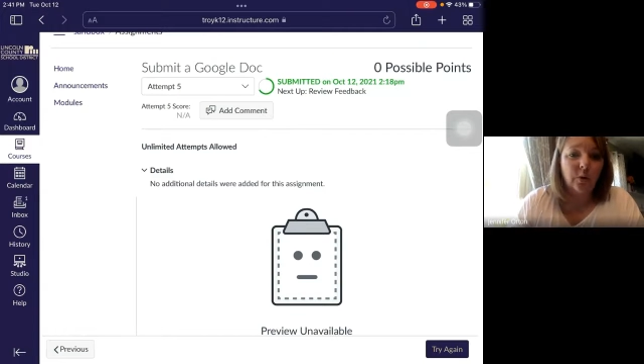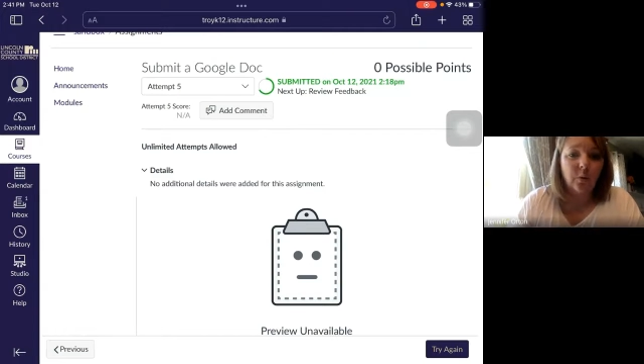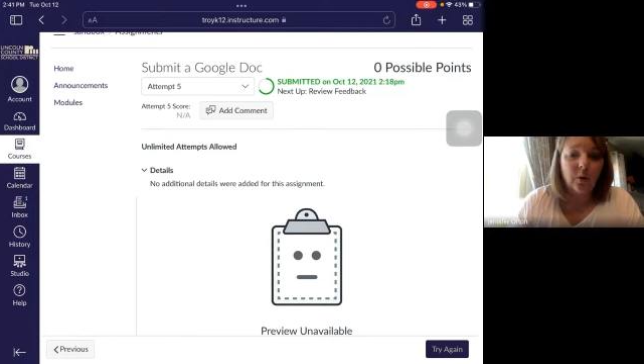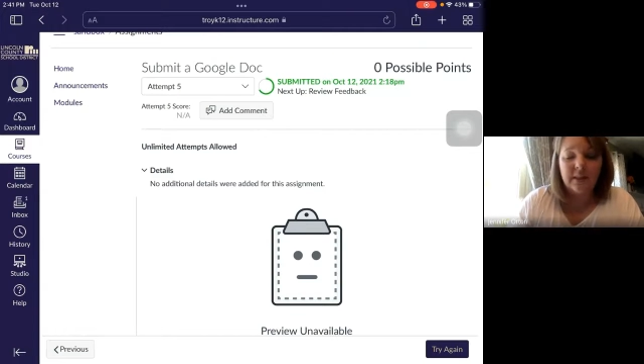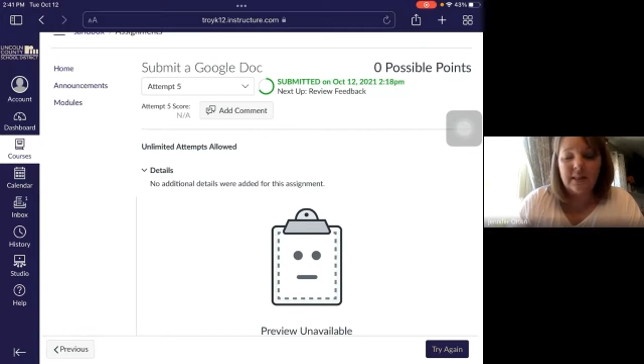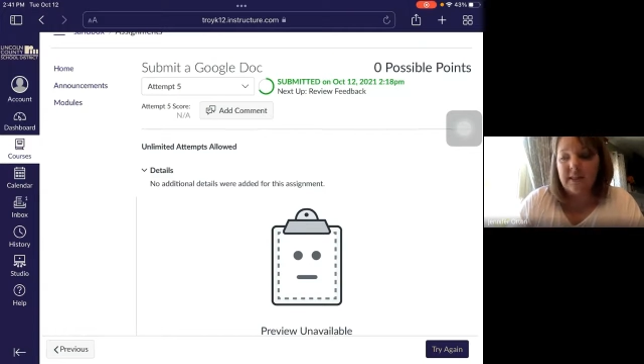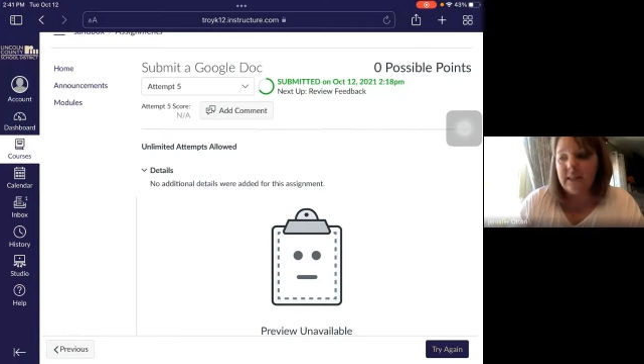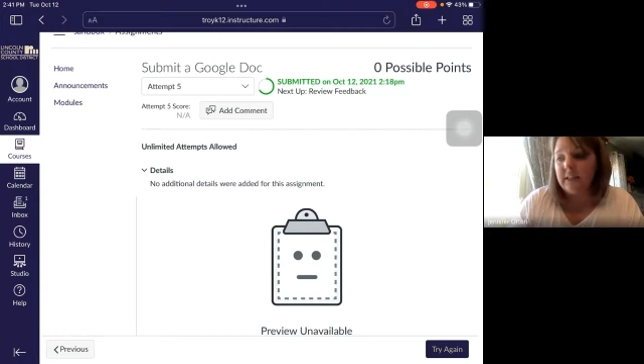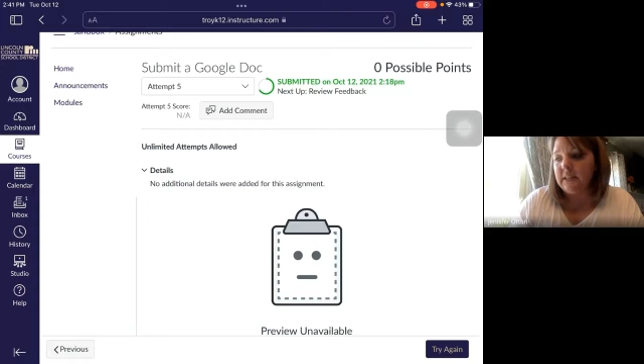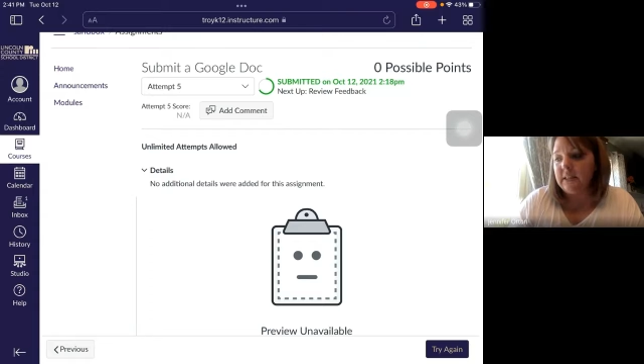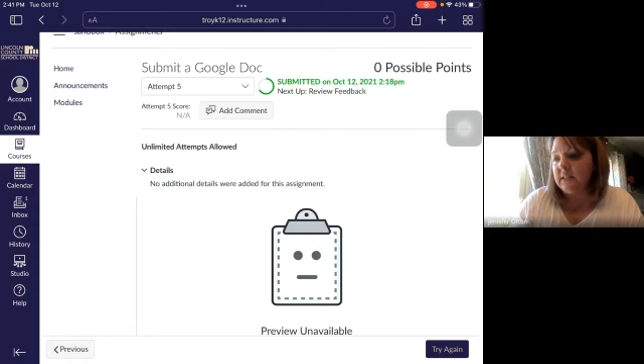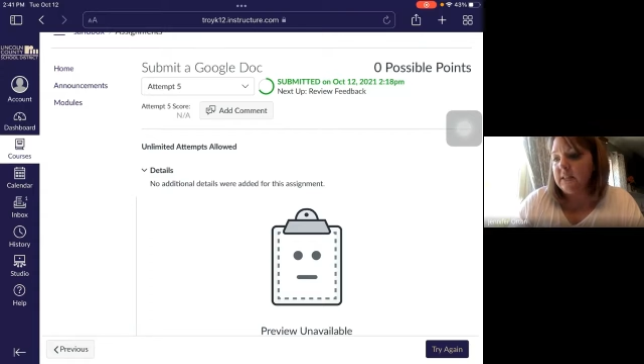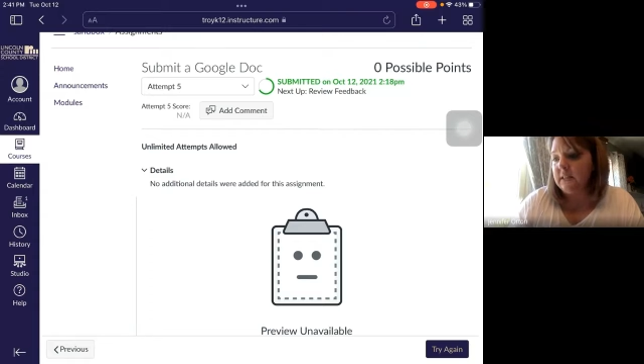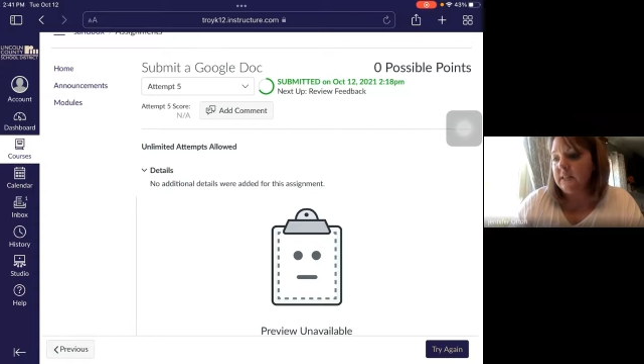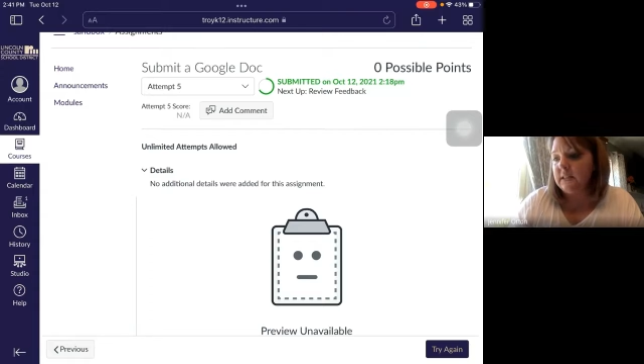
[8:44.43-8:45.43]
one that needs
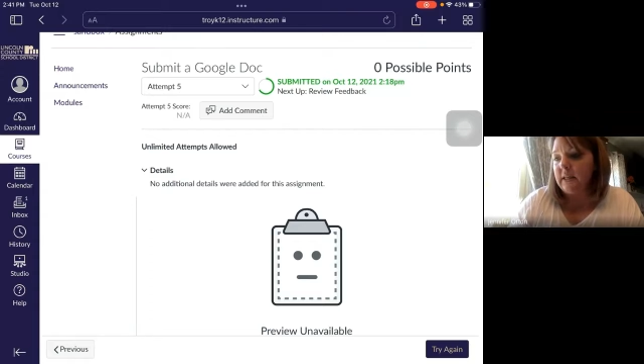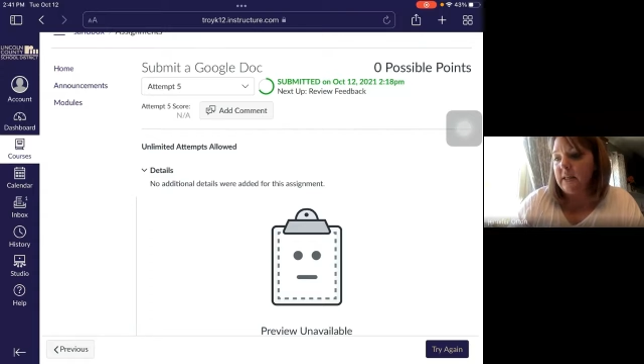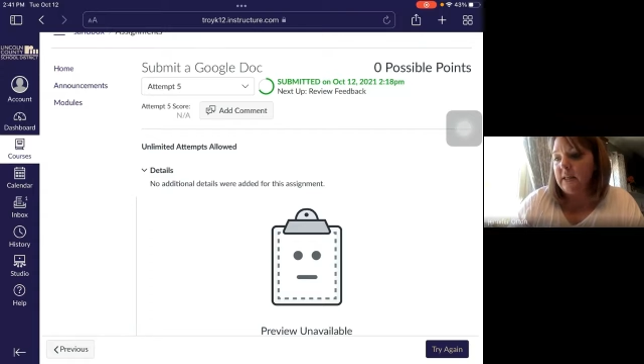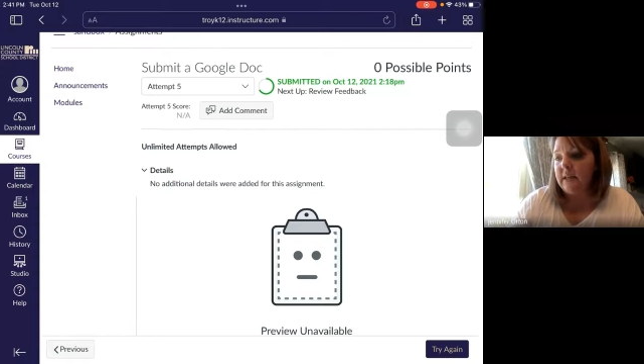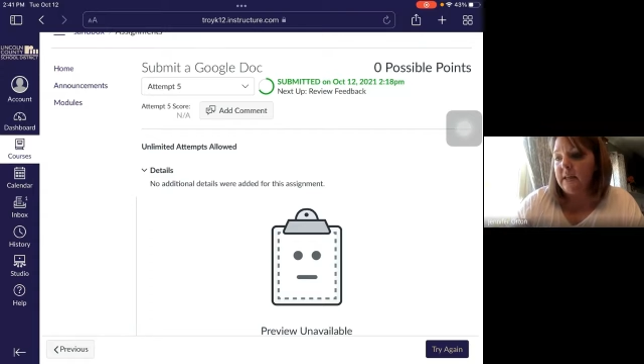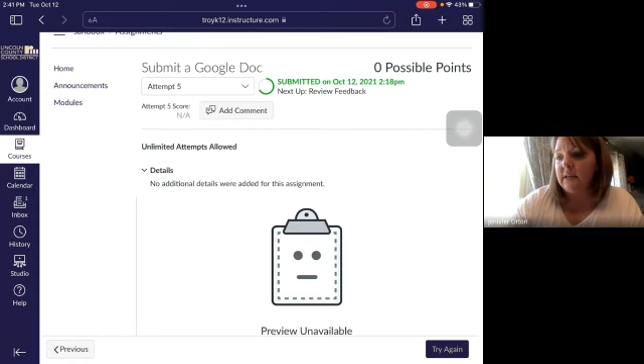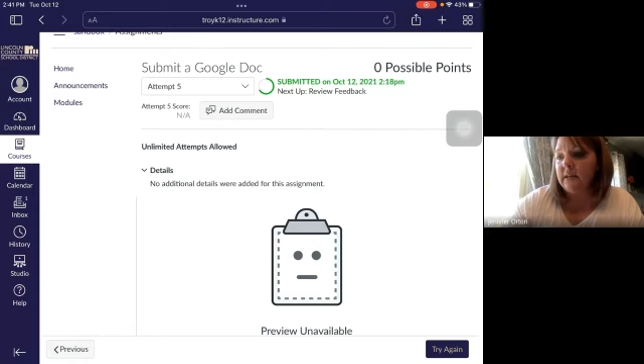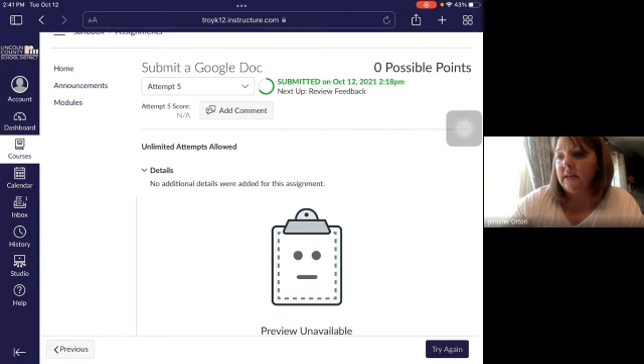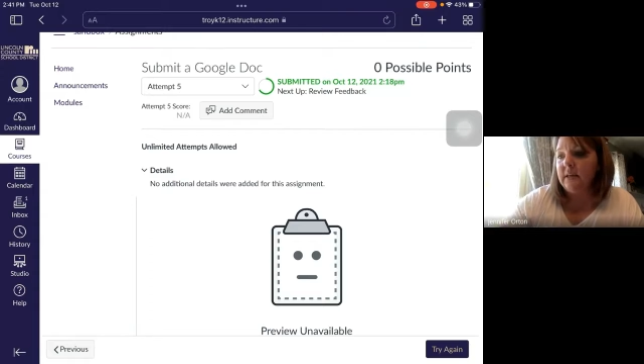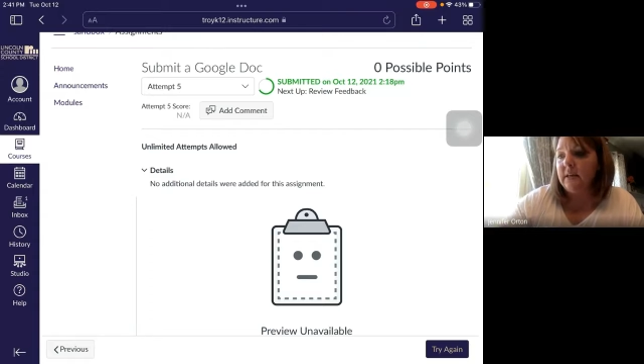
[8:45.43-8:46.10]
to see it,